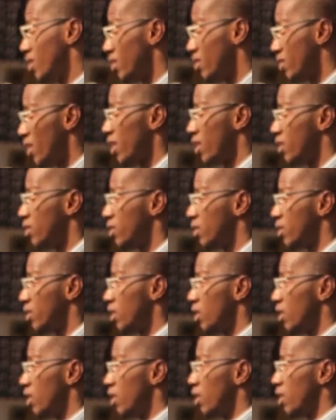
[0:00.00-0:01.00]
million,
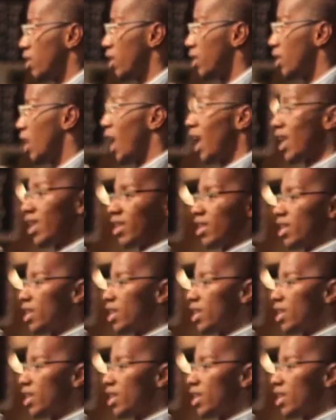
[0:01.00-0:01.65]
right?